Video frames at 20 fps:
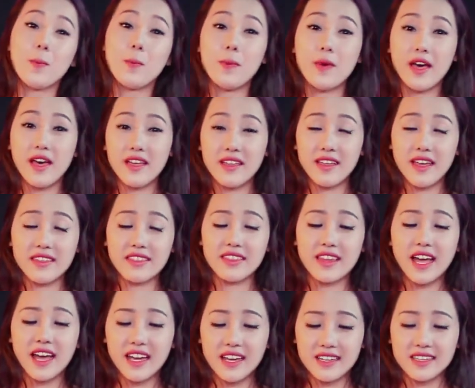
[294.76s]
But at
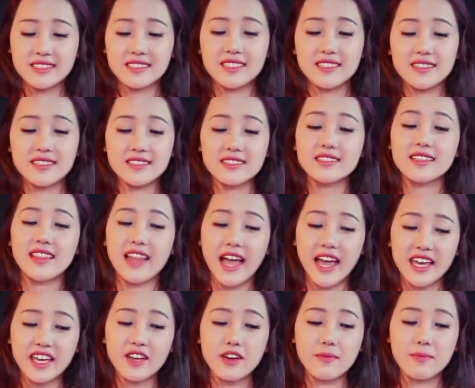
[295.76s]
night,
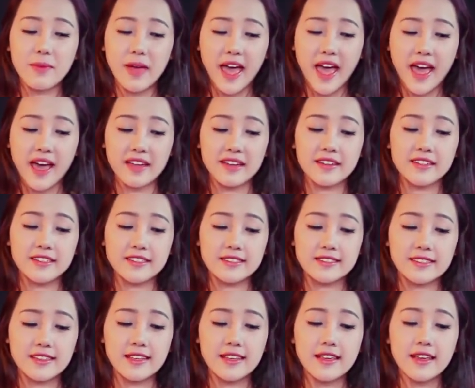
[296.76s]
lying on bed,
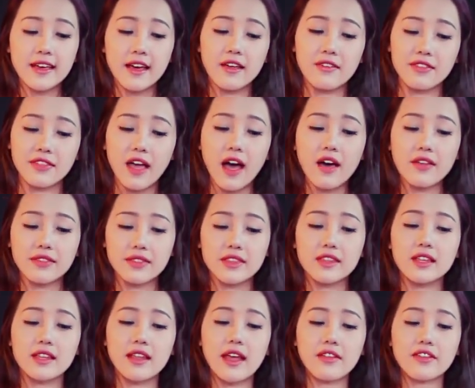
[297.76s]
a
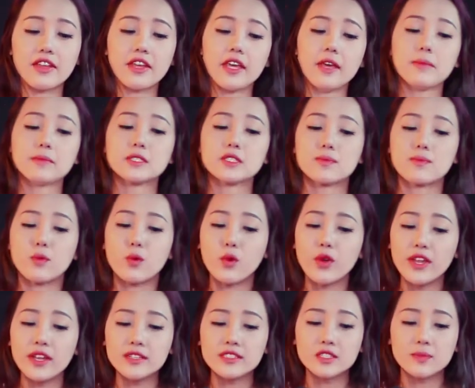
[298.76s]
thought that keeps
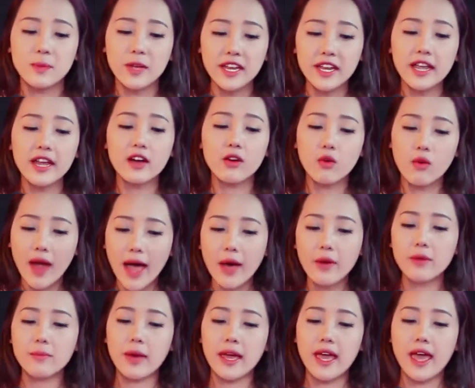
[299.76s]
spinning
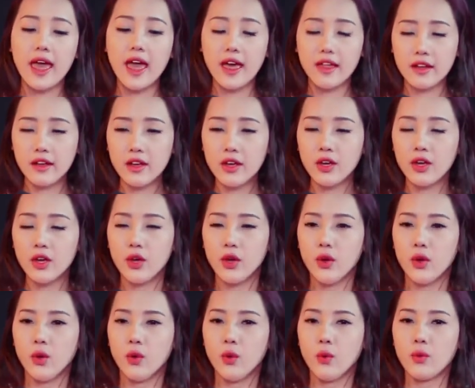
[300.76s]
around in my head
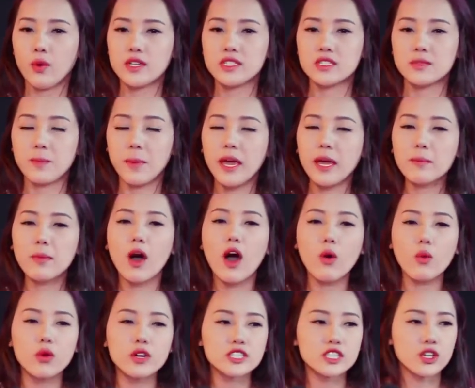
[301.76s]
was ping
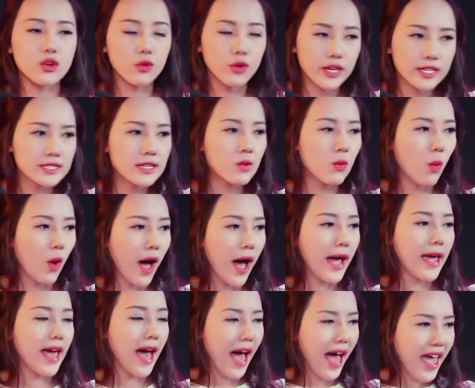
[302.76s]
pong was the reason
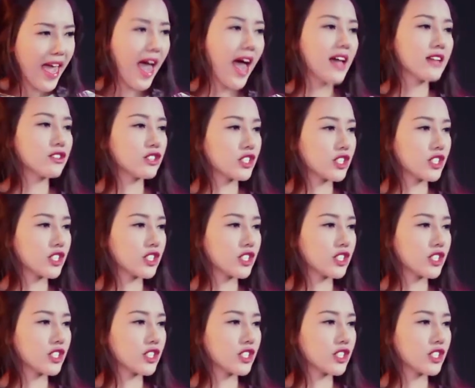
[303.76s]
why I had to